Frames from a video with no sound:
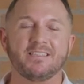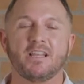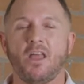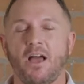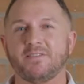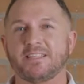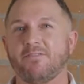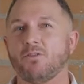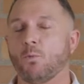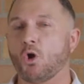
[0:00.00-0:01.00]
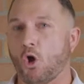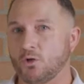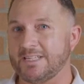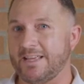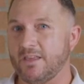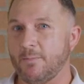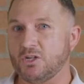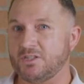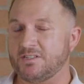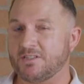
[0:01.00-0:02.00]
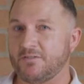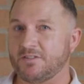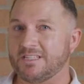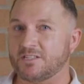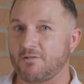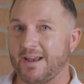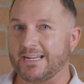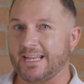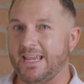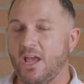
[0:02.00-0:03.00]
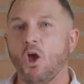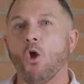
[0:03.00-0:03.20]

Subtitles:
is a lifesaver that will contact the emergency services directly